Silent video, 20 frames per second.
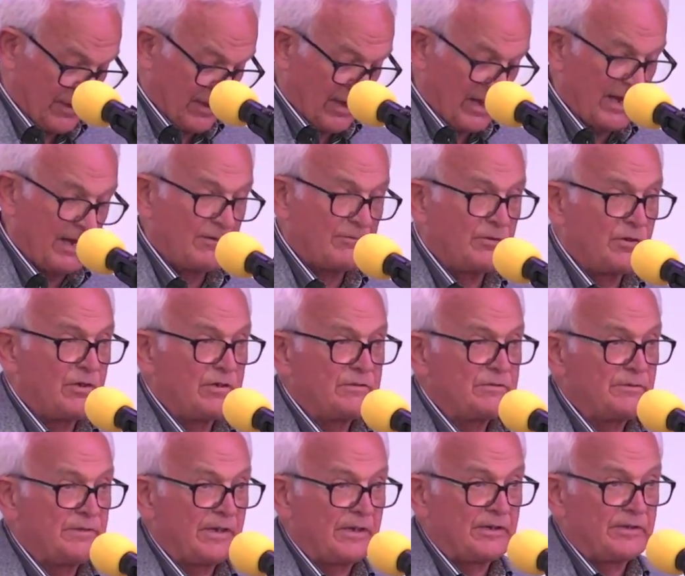I have long
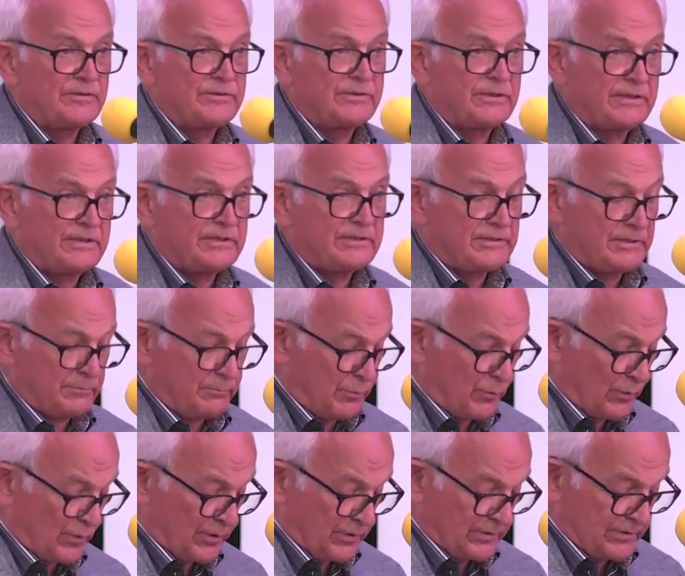felt that it is
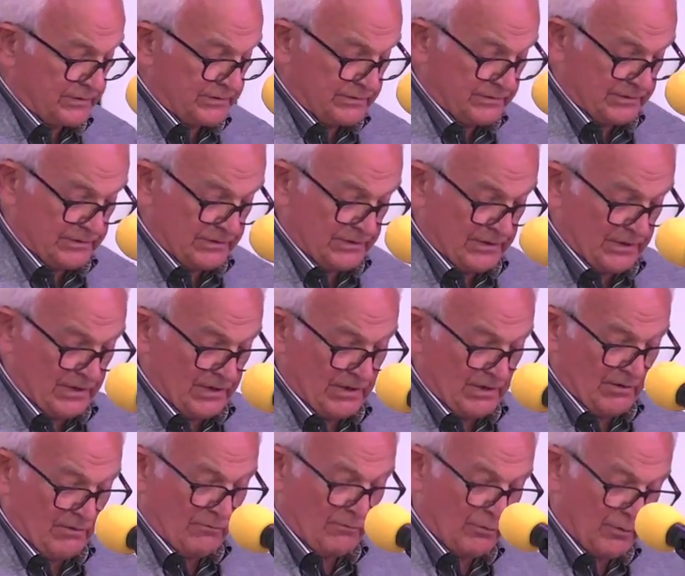important
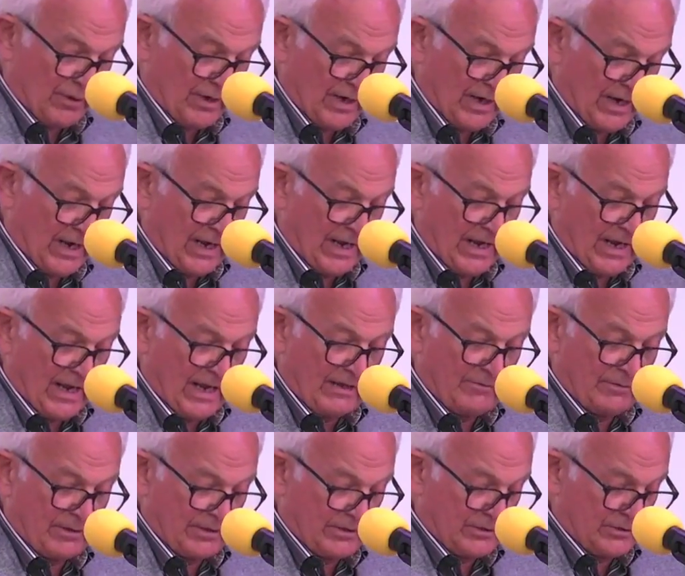for
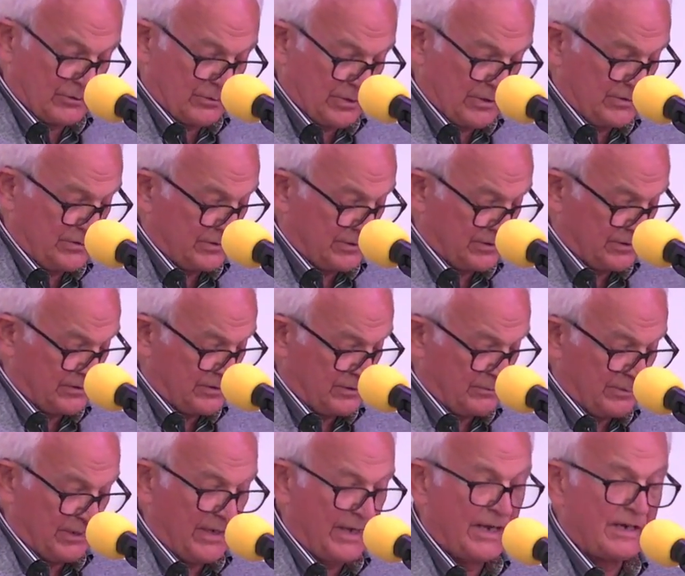Adventist Christians to
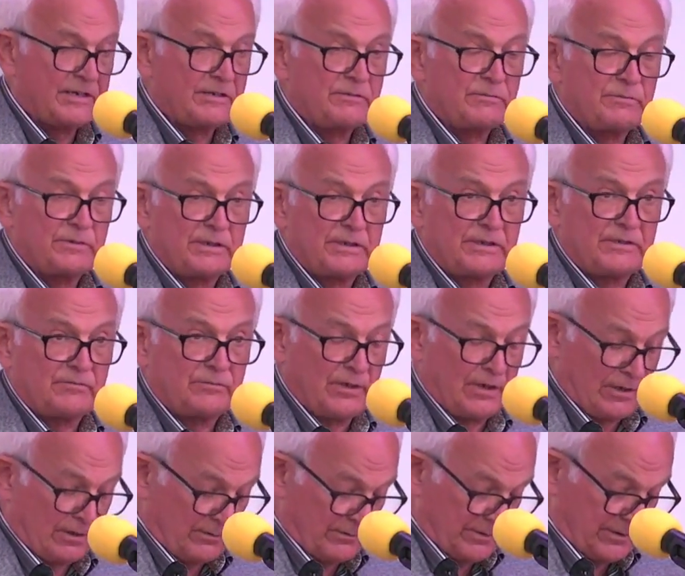be actively
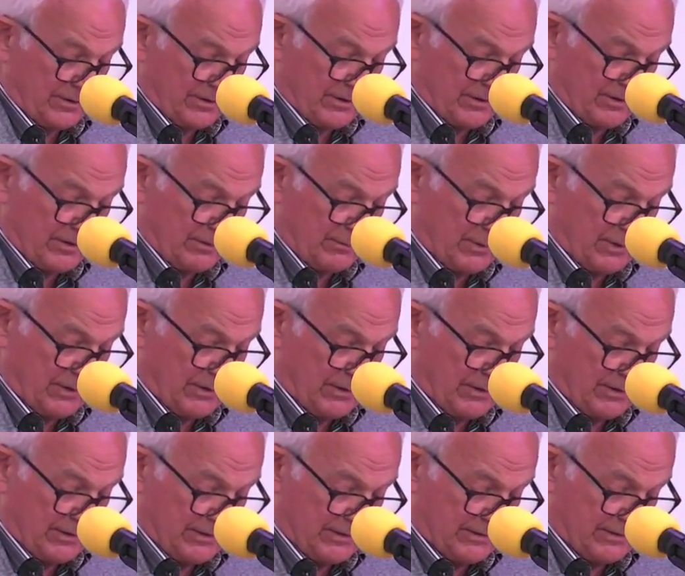involved in their
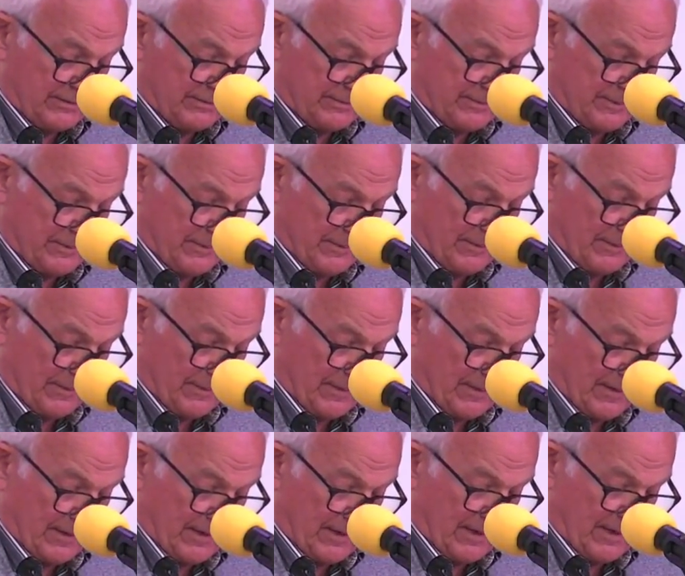communities.
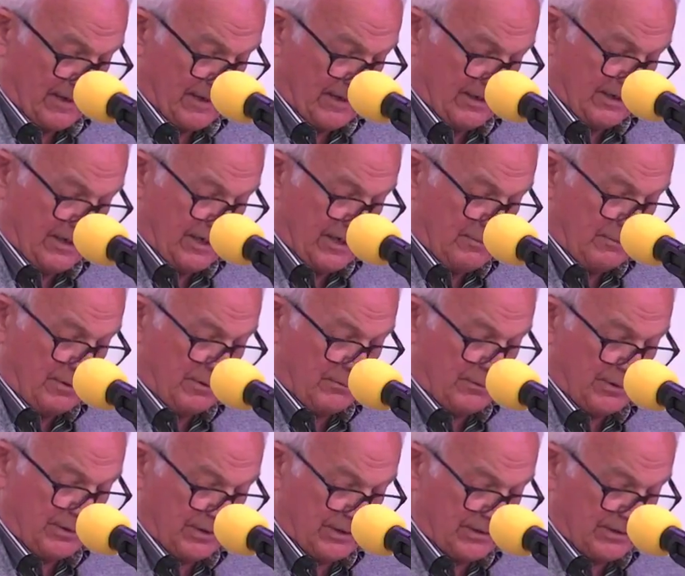In keeping
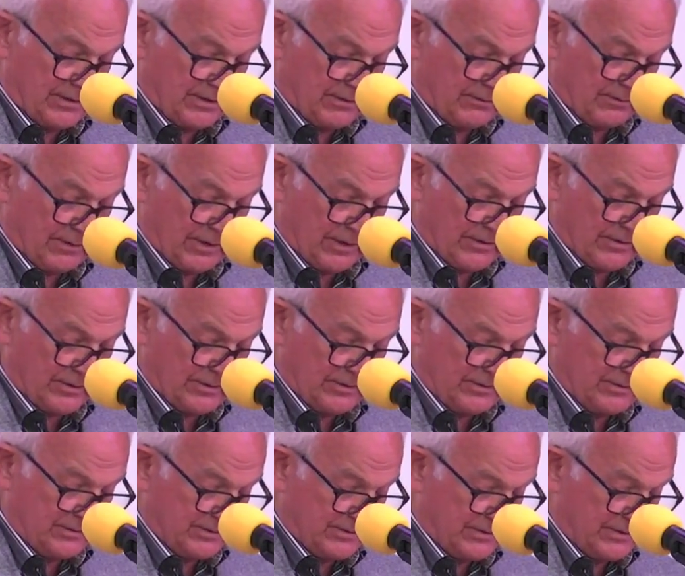with this conviction,
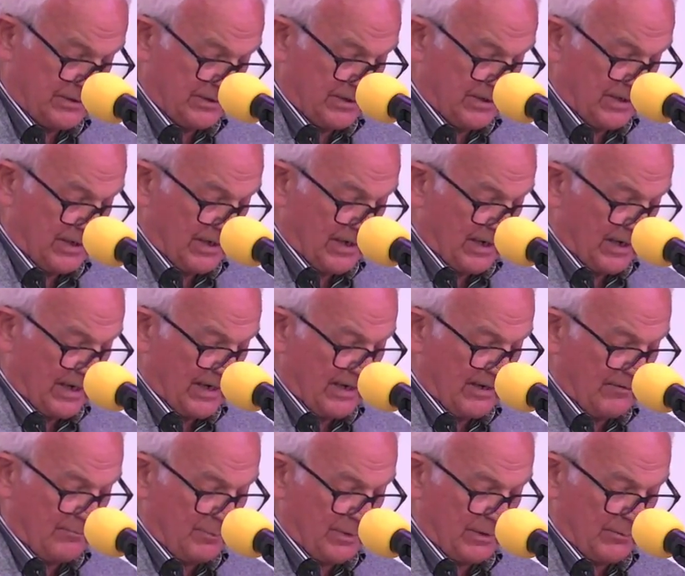I
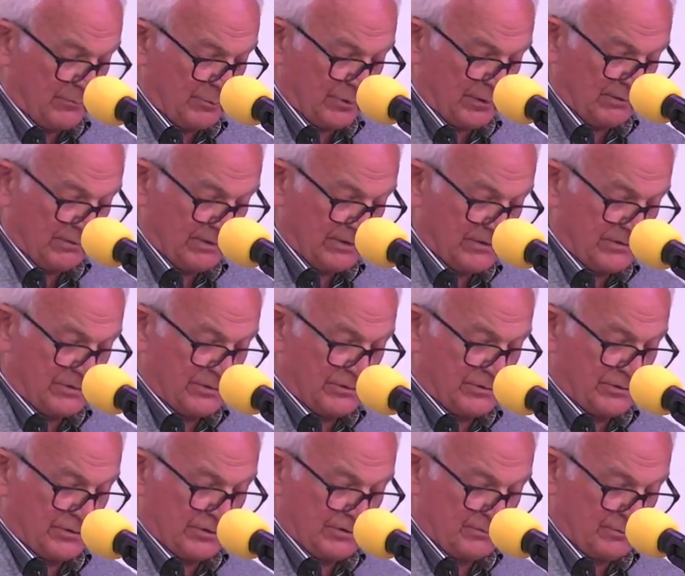have been privileged to
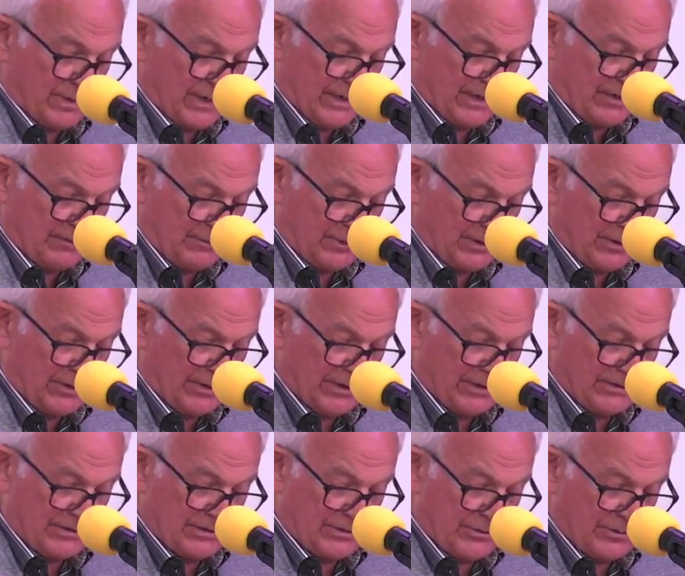serve my community
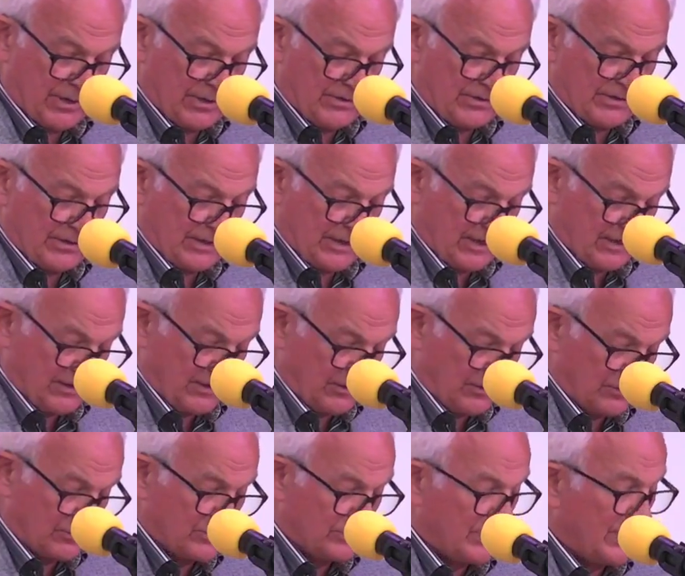as a trustee on the
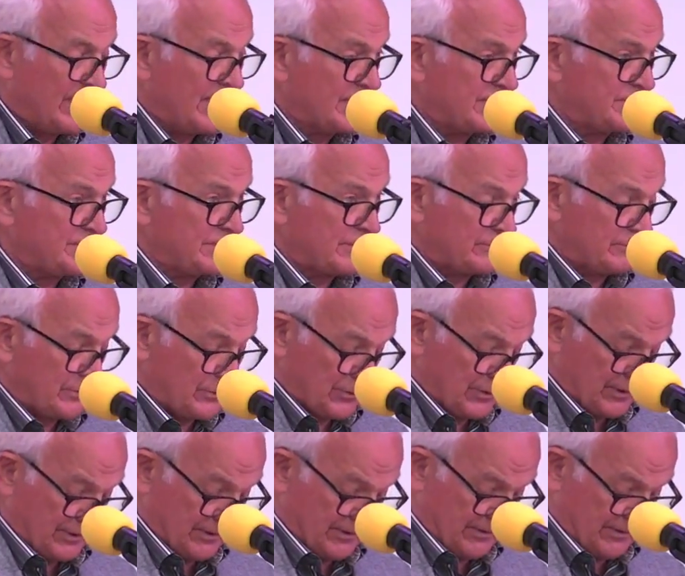local hospital board.